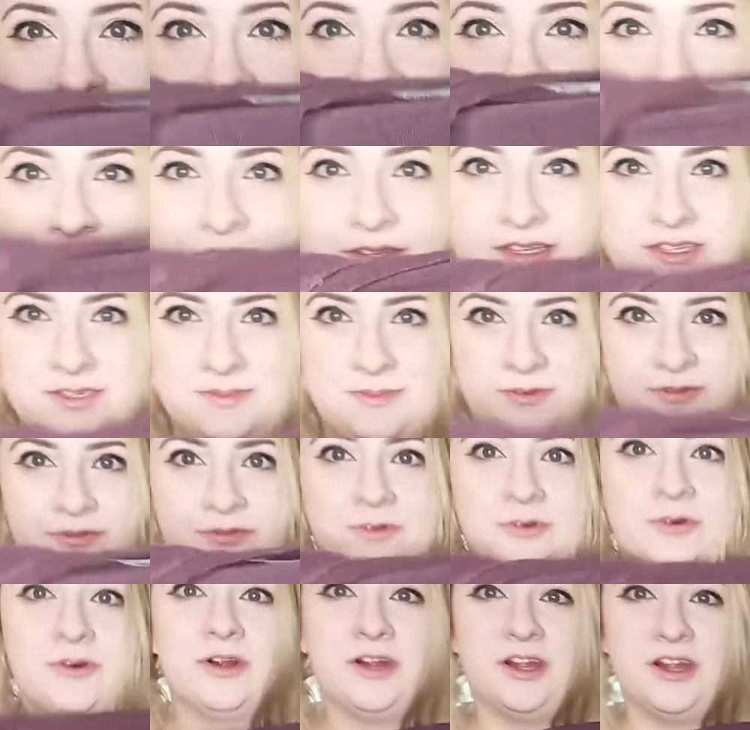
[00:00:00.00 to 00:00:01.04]
I've sold this
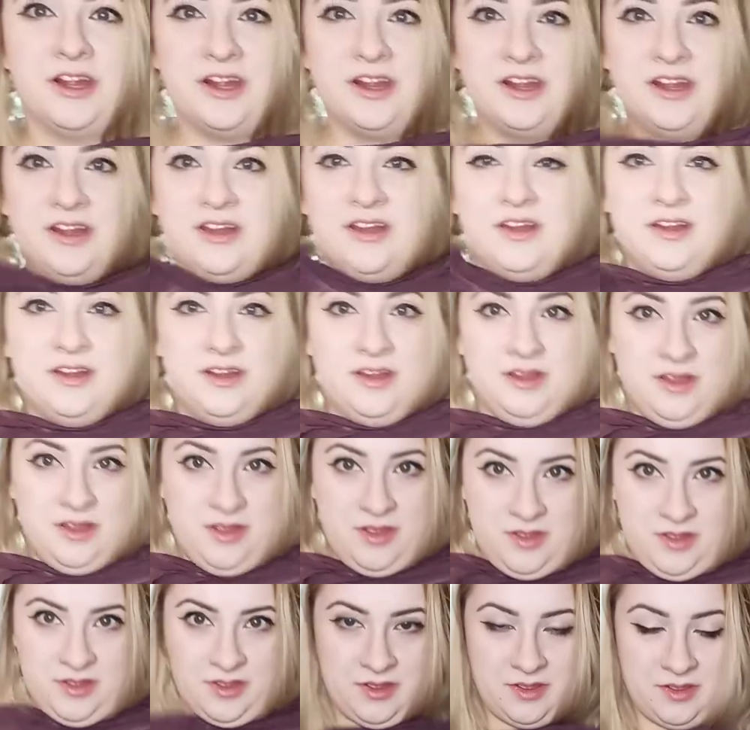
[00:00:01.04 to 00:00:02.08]
before.
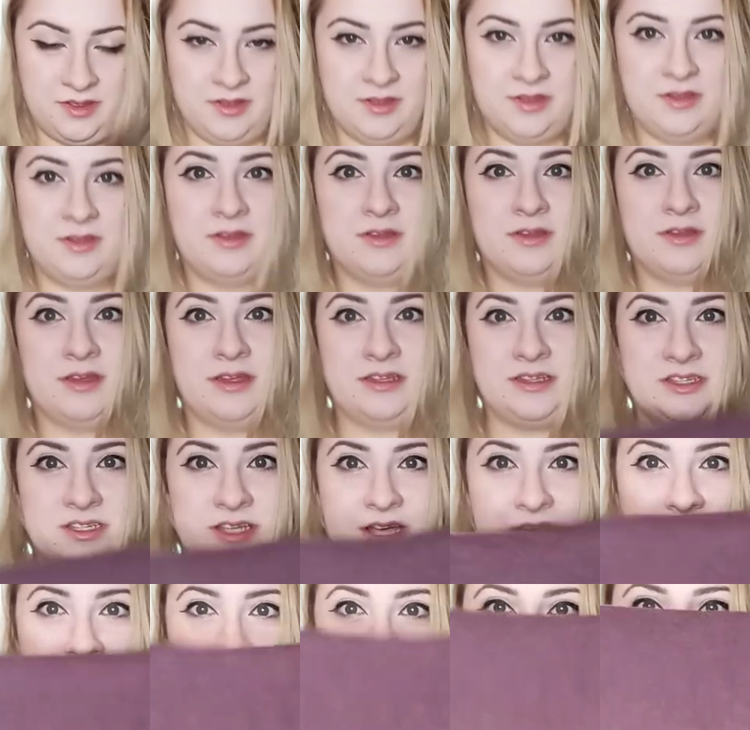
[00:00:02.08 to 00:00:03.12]

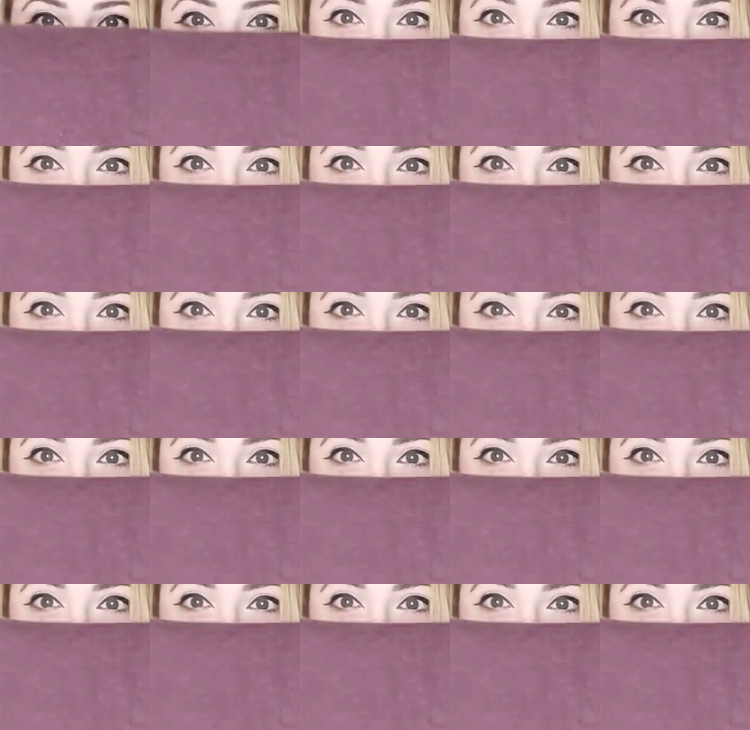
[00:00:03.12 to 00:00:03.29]
It's got